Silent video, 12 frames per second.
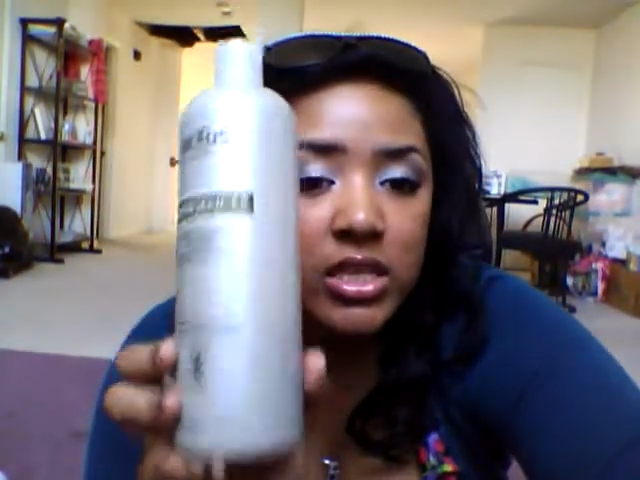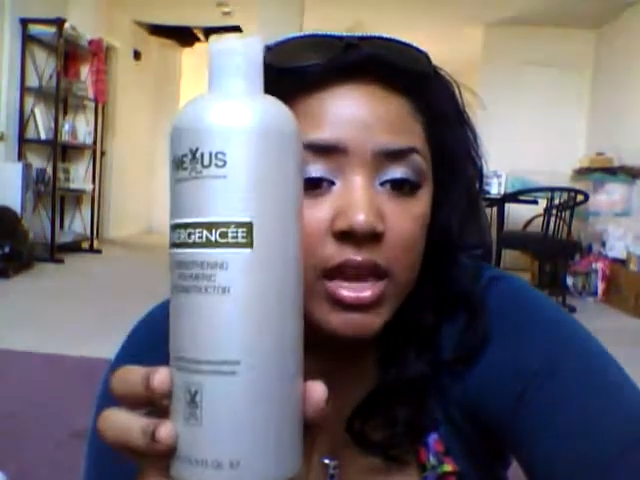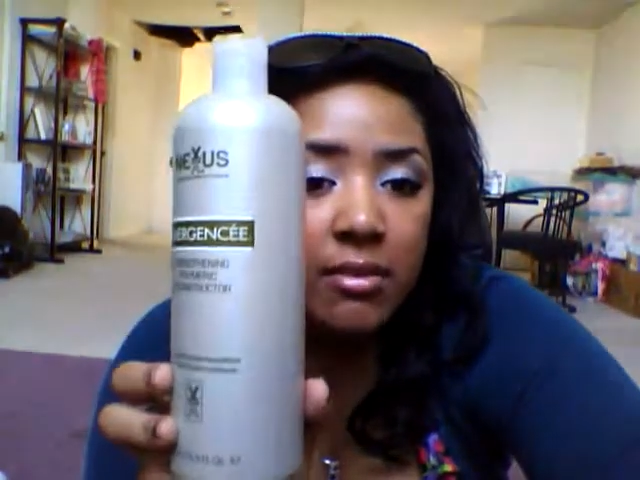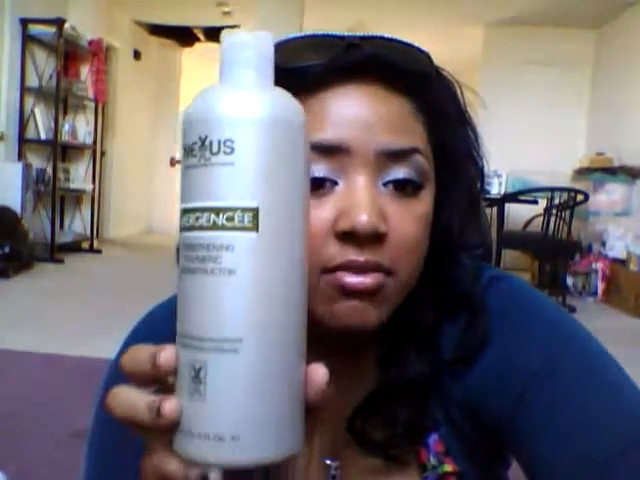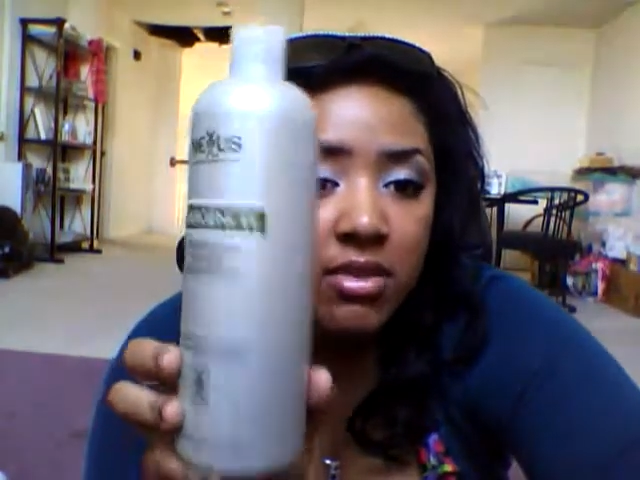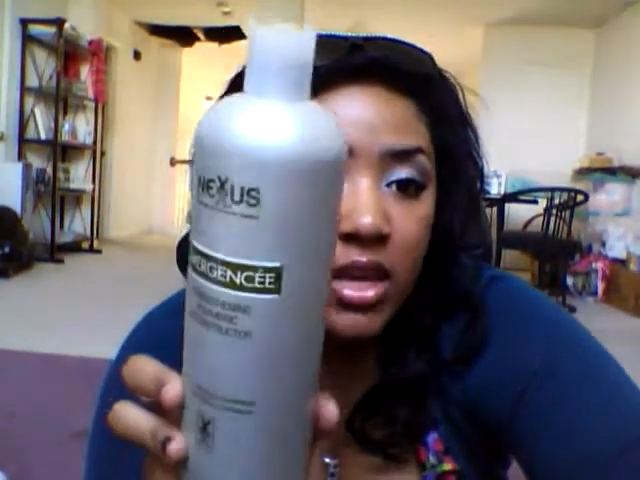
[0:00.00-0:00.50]

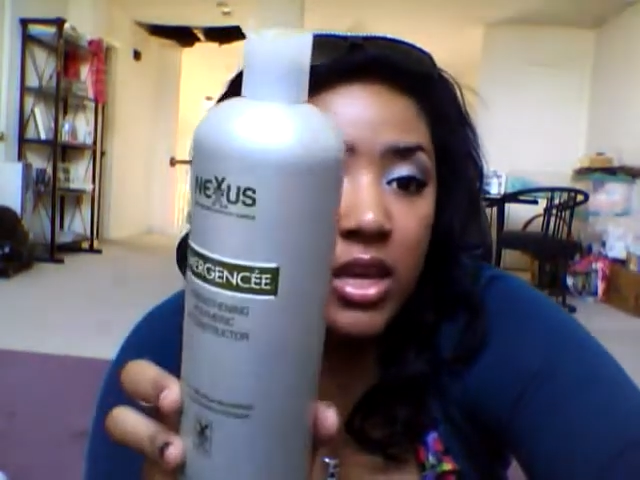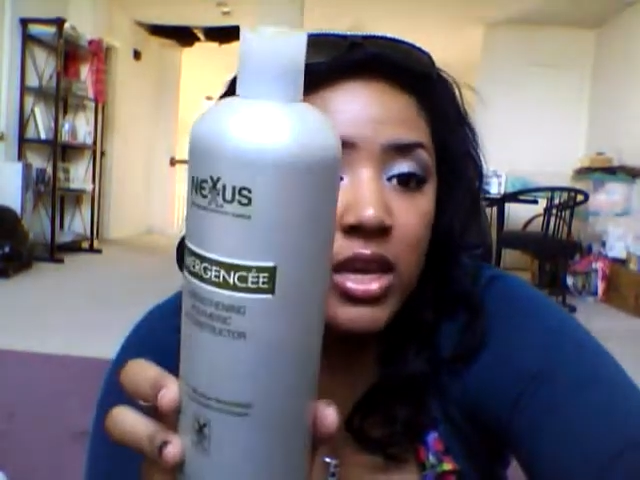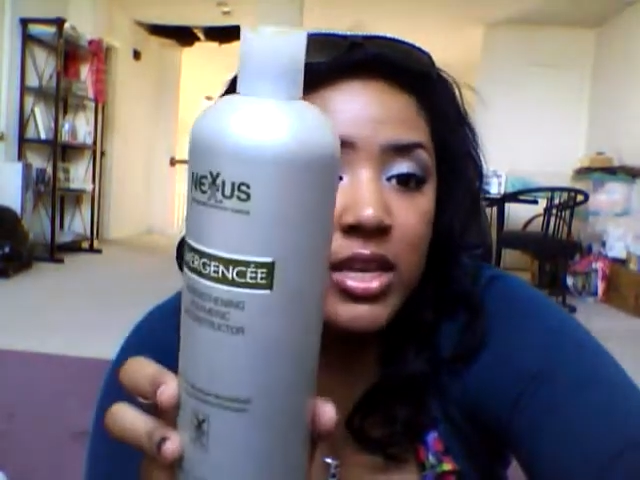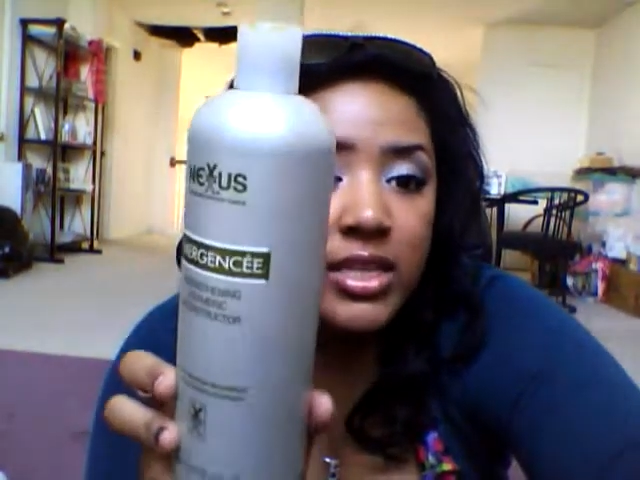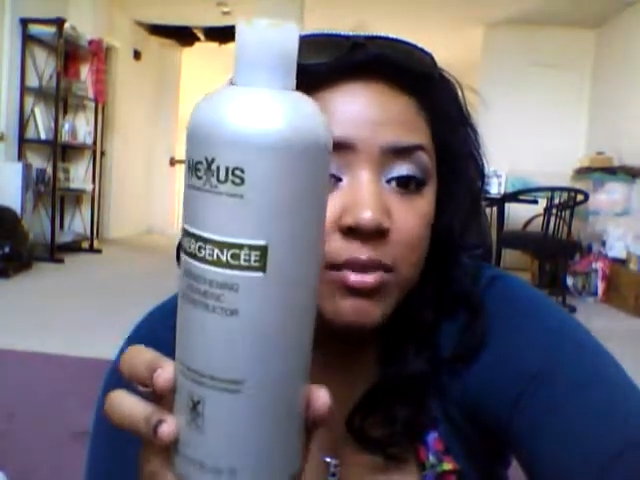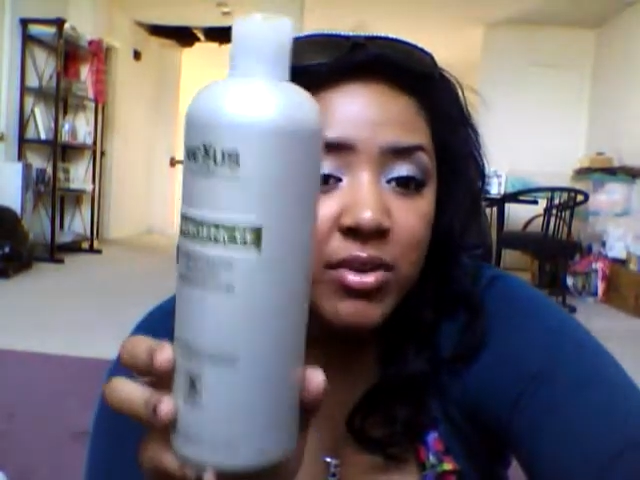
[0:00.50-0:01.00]
same thing
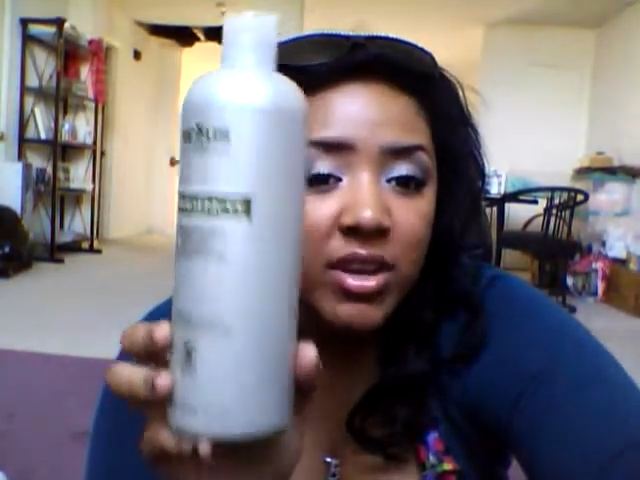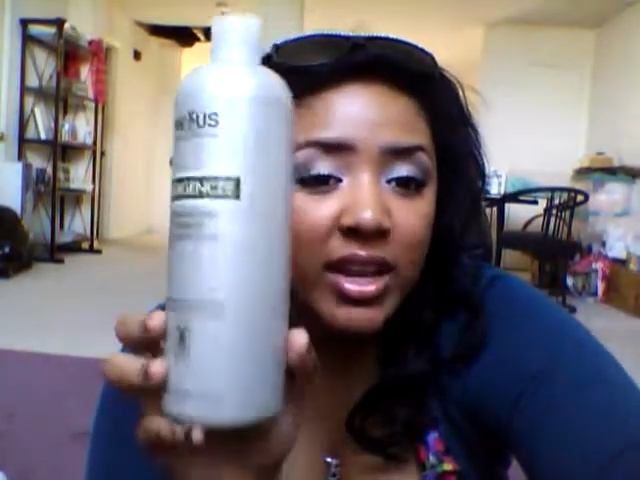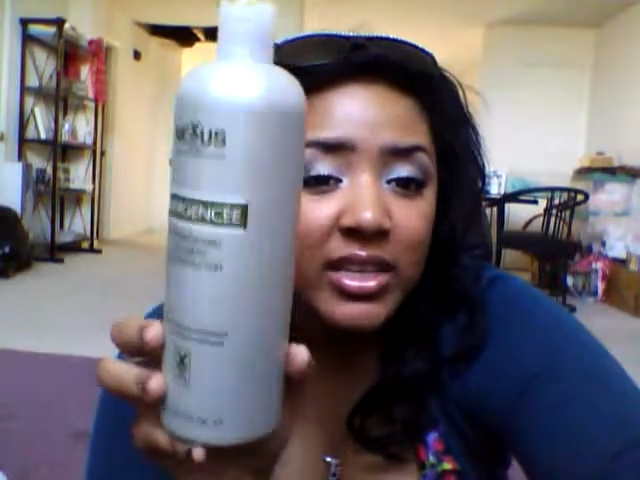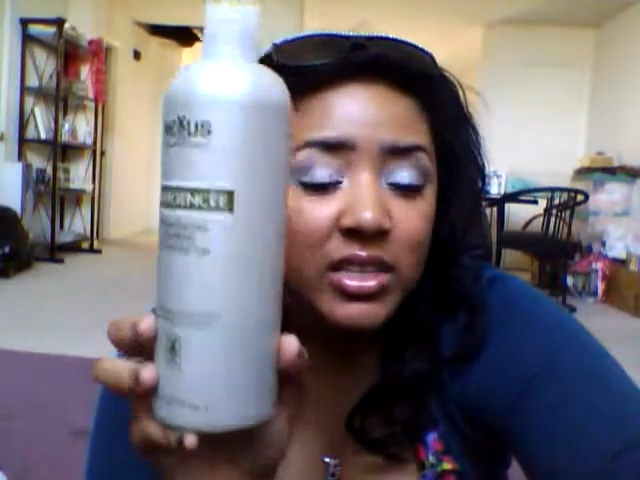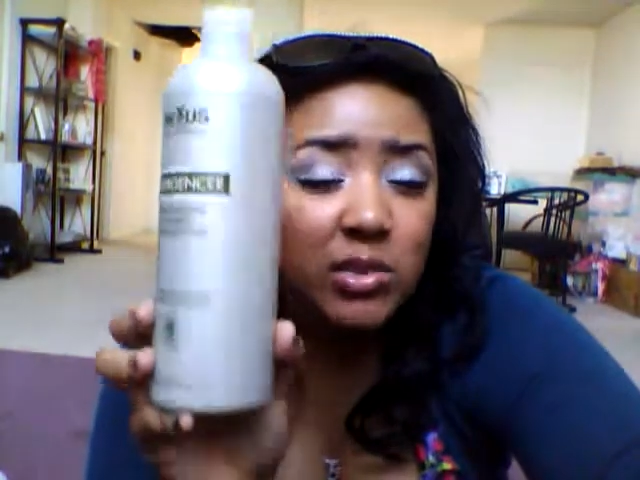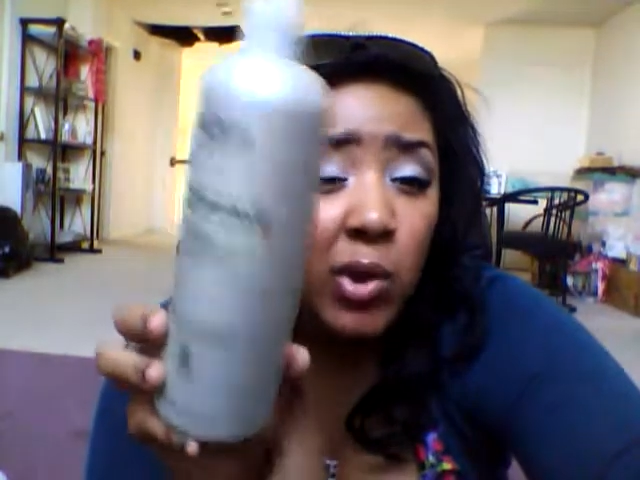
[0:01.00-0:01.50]
except a
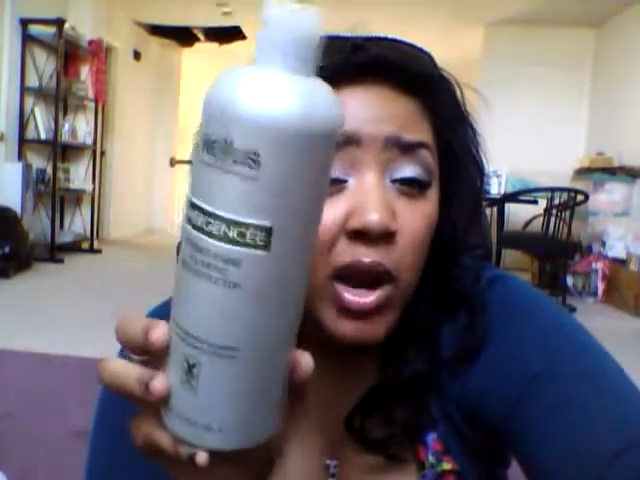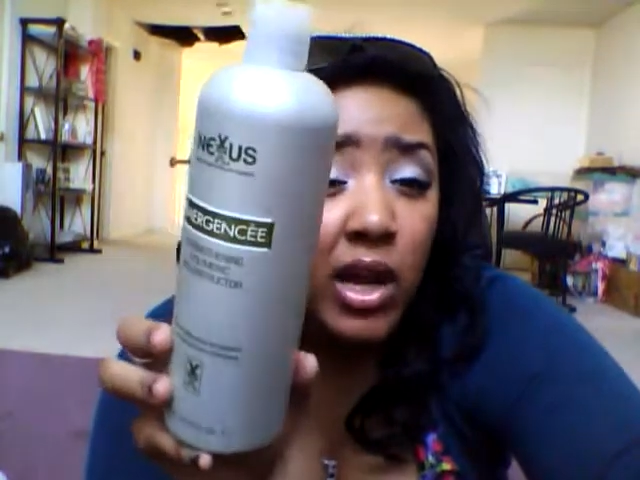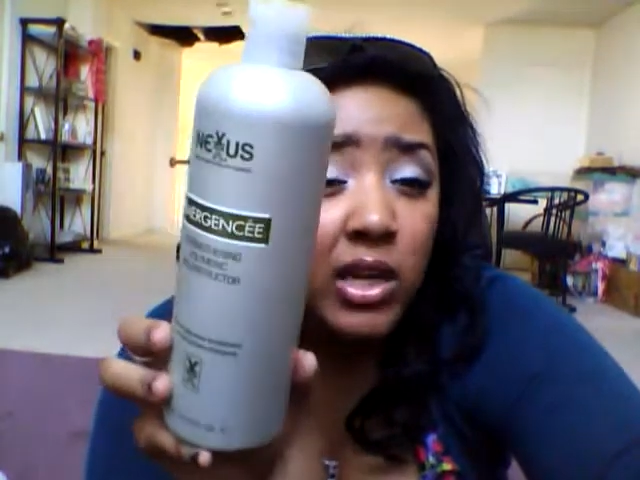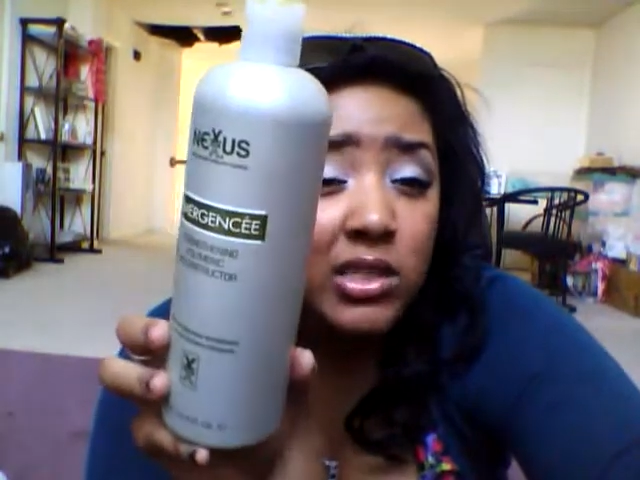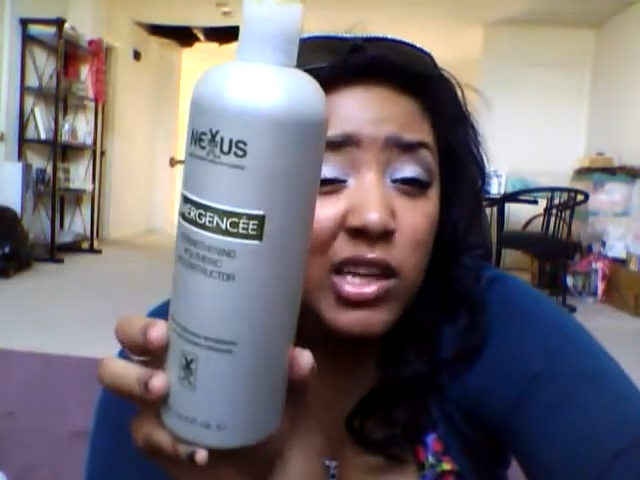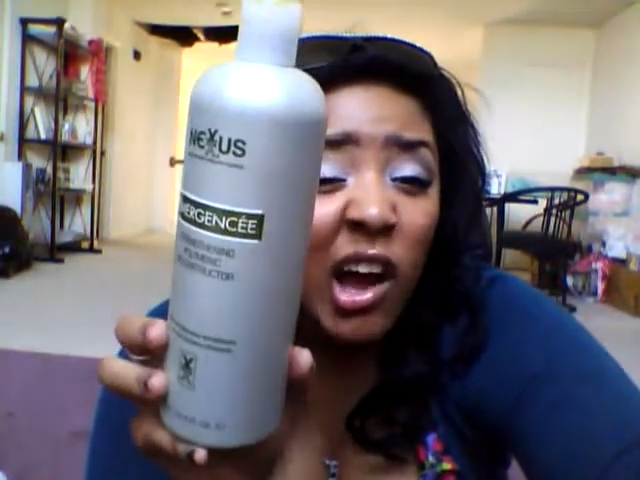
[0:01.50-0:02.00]
Nexxus product.